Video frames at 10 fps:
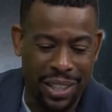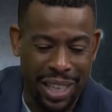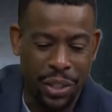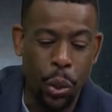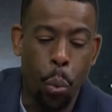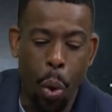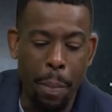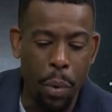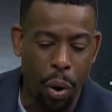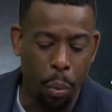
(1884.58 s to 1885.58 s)
let's do
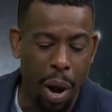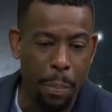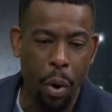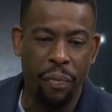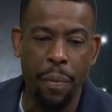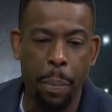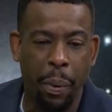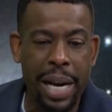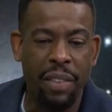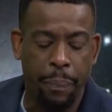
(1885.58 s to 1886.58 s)
one more. One more from the
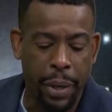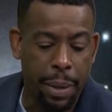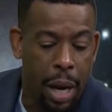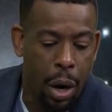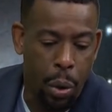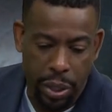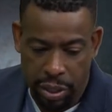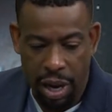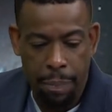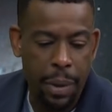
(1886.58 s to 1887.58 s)
brain of Brin or the
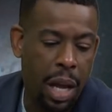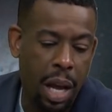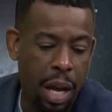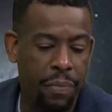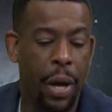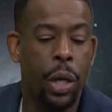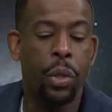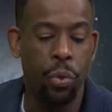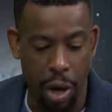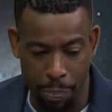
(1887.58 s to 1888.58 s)
dump of
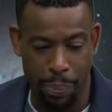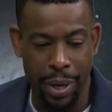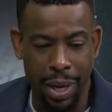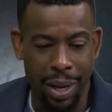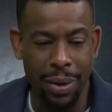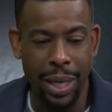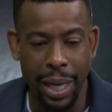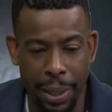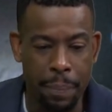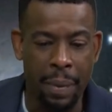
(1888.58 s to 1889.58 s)
Trump.
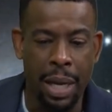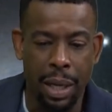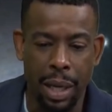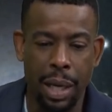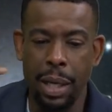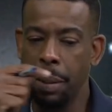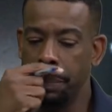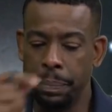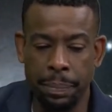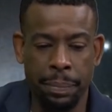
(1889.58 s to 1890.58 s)
Okay.
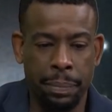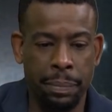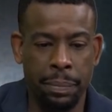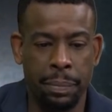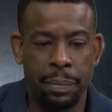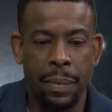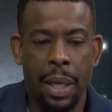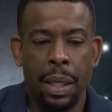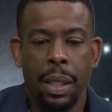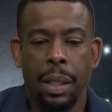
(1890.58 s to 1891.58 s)
Um,
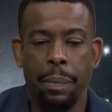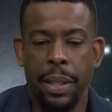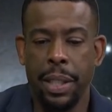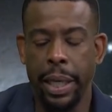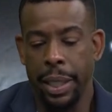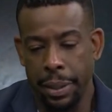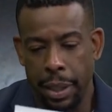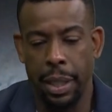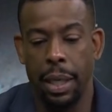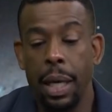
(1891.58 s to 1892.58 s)
let me see.
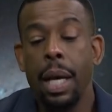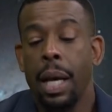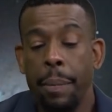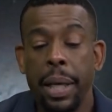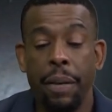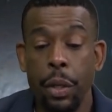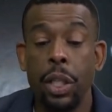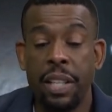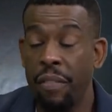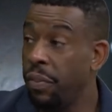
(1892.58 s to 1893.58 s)
I'm going to give you
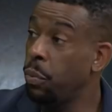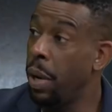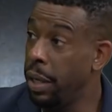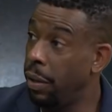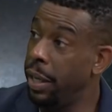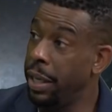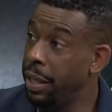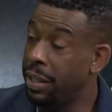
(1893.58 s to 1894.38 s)
the toughest one there is,